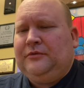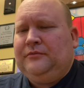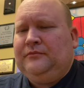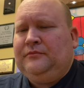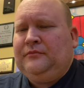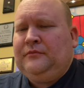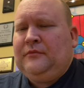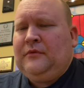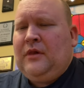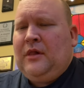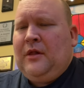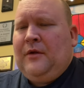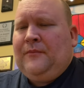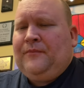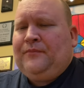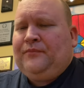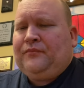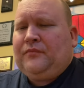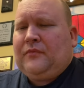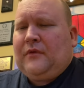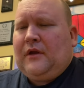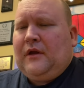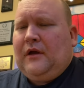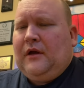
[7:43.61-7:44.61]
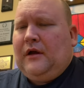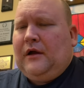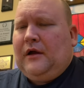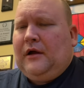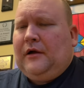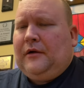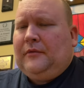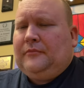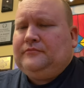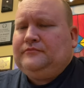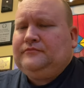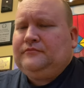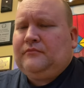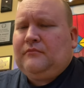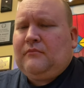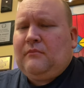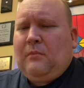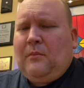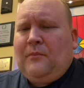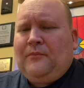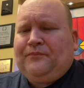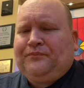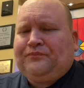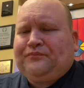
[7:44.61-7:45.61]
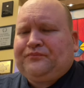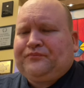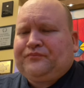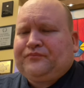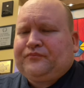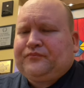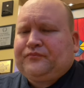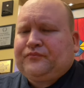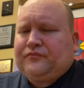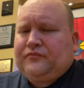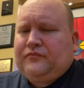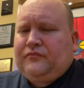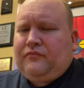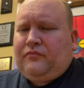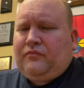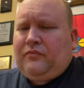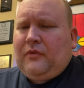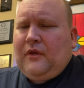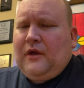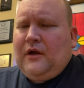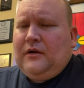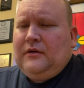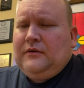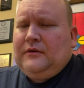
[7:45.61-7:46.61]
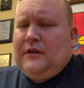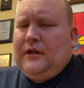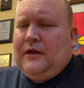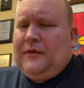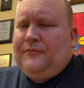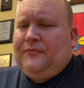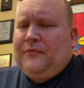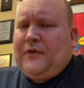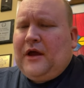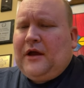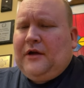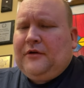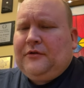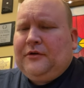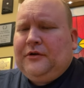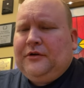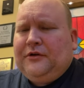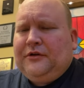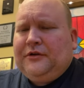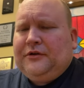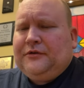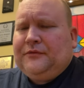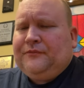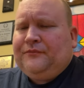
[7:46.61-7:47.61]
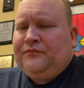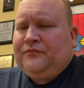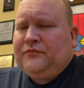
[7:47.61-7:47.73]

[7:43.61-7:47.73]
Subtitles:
I'm not really